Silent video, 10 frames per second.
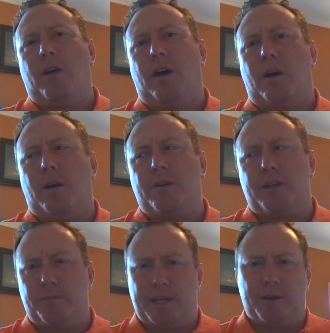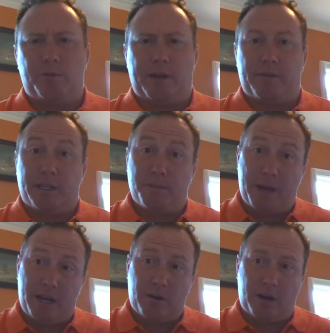or sometimes we have to
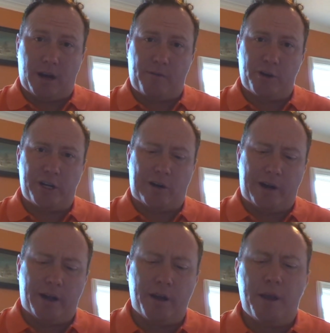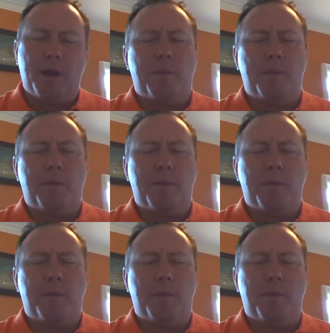expand our coverage area.